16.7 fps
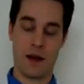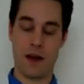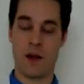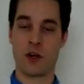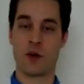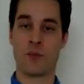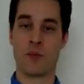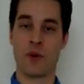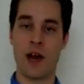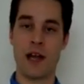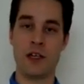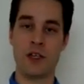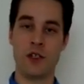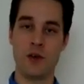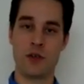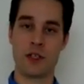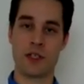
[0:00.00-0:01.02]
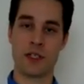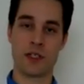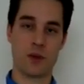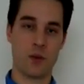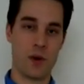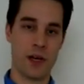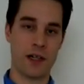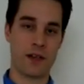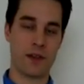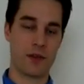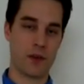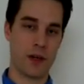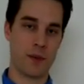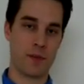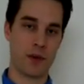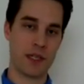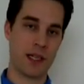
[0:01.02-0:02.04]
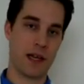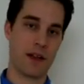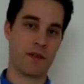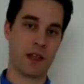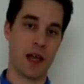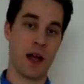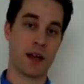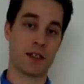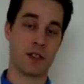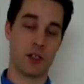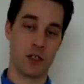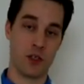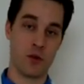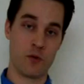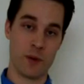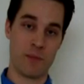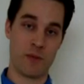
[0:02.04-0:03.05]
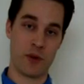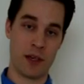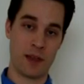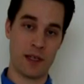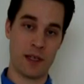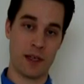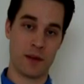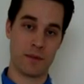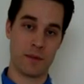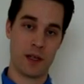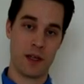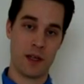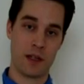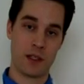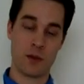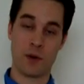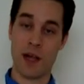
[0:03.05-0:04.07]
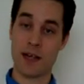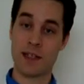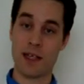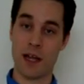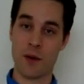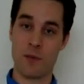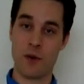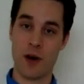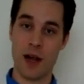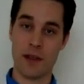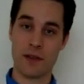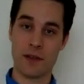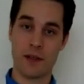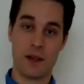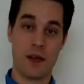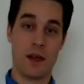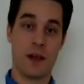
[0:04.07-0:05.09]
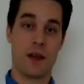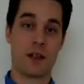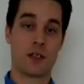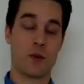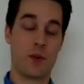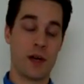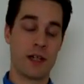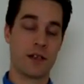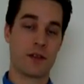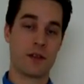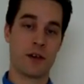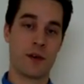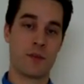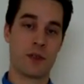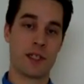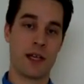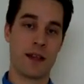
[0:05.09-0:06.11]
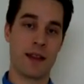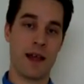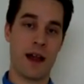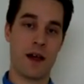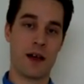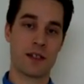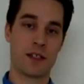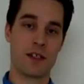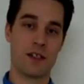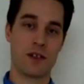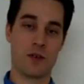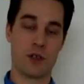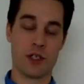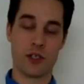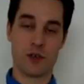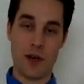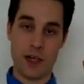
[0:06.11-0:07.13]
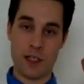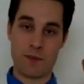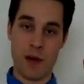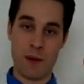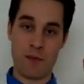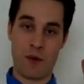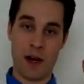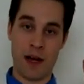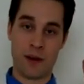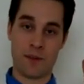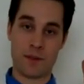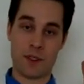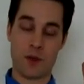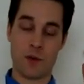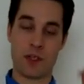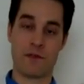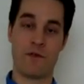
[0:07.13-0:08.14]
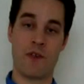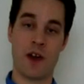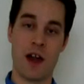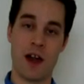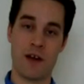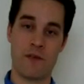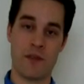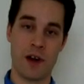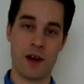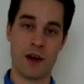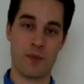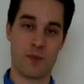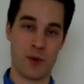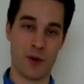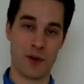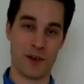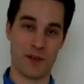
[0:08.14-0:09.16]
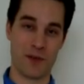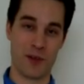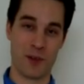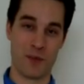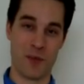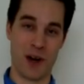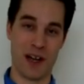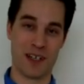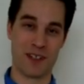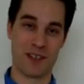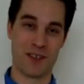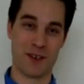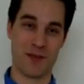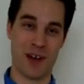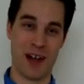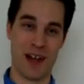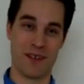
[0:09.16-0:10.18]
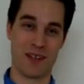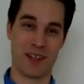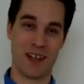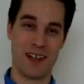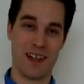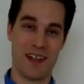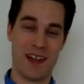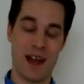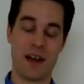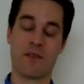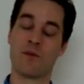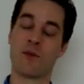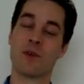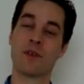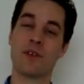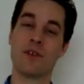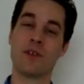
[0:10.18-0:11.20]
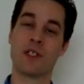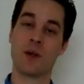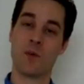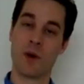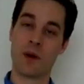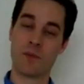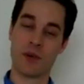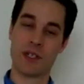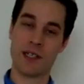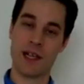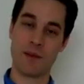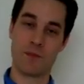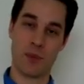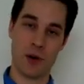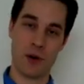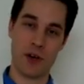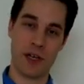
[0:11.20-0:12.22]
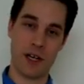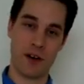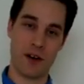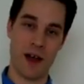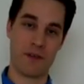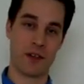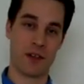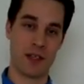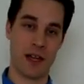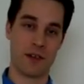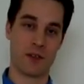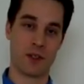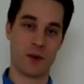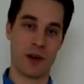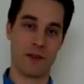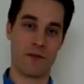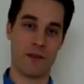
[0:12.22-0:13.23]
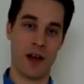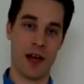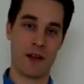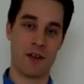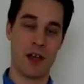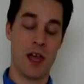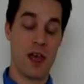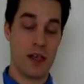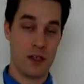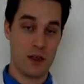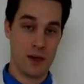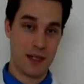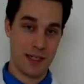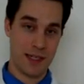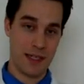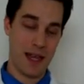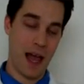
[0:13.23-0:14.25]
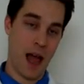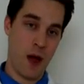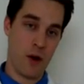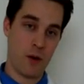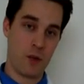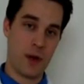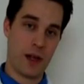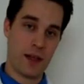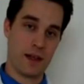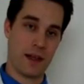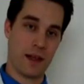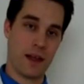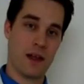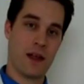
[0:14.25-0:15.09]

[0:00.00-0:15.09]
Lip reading: Now, your brain uses 20 to 30% of the oxygen you breathe in. So when I take a breath, 20 to 30% of that oxygen goes straight to my brain. So it's very, very important for the brain to survive. And if we're losing 1% per year after the age of 25, you can see how quickly